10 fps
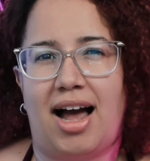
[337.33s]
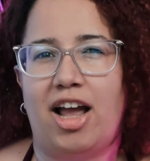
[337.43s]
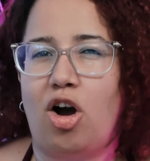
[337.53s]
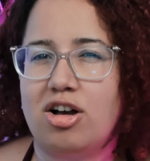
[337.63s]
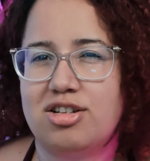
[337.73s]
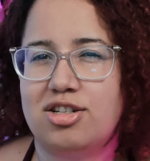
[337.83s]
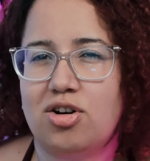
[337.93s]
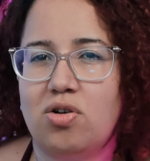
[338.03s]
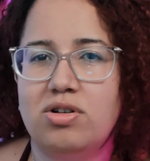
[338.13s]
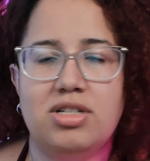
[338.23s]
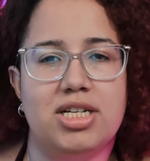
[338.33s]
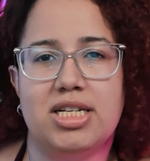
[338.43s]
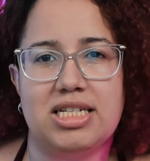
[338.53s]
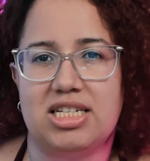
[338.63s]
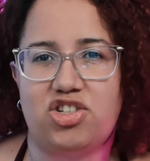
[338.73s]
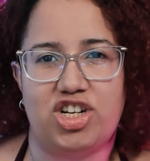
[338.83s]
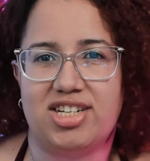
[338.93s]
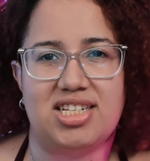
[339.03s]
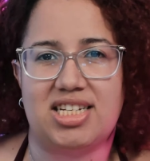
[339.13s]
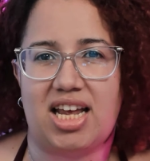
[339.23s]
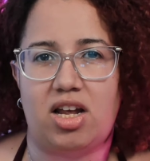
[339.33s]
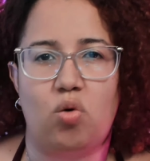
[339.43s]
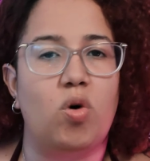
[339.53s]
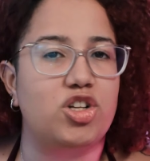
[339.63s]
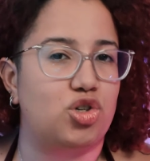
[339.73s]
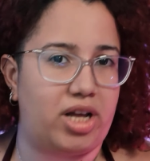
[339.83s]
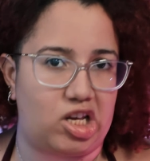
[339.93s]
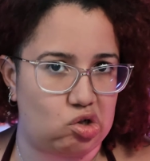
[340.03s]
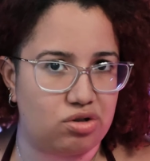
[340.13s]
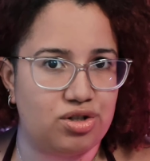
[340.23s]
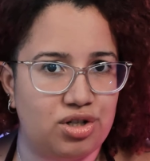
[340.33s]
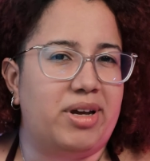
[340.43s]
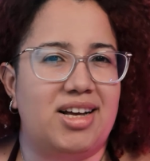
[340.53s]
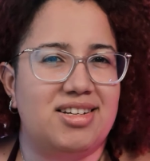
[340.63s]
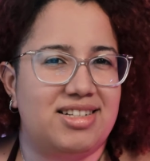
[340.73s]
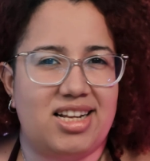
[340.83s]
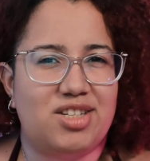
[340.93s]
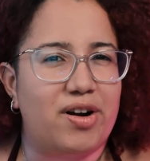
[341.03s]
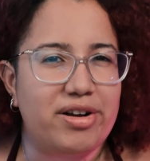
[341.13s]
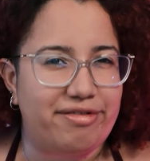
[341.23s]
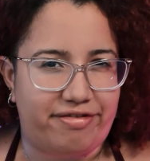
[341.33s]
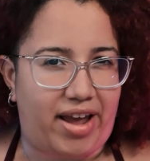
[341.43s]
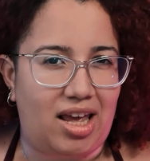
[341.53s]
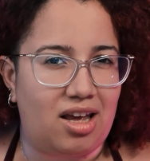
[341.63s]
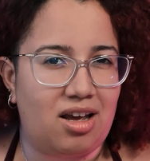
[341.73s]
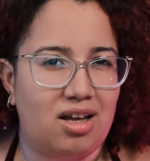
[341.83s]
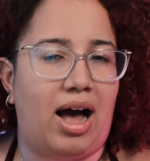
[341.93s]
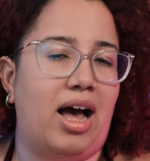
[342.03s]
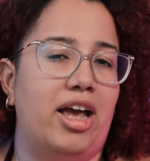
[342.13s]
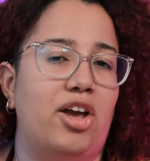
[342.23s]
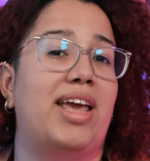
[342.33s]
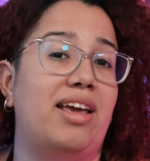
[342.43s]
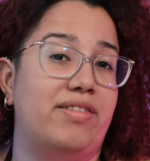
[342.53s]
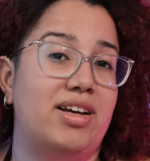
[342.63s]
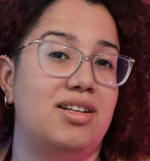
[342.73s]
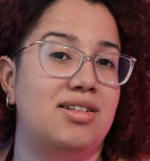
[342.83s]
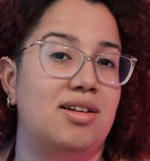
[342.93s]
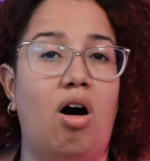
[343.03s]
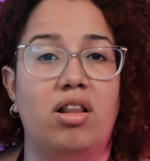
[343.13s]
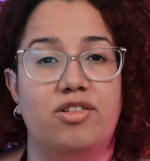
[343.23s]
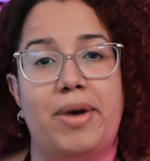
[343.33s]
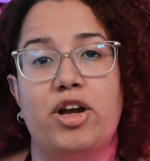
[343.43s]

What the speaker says: I also didn't just say, what should I use? Because that's very vague. I gave it all of my